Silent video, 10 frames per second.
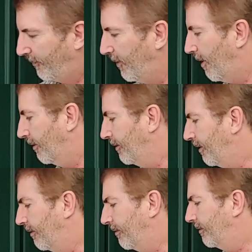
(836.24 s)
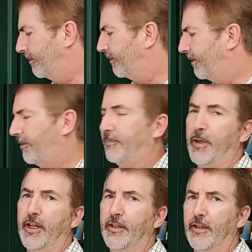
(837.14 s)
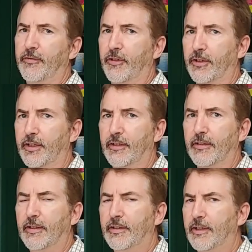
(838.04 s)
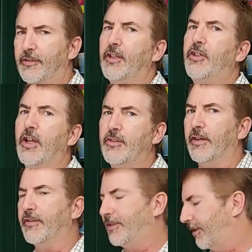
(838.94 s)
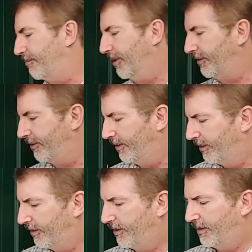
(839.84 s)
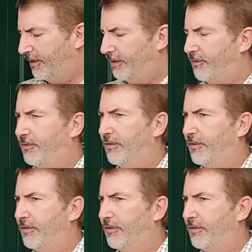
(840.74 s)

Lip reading: No, you don't. It's been in there for a year. They say change it every 6 months. This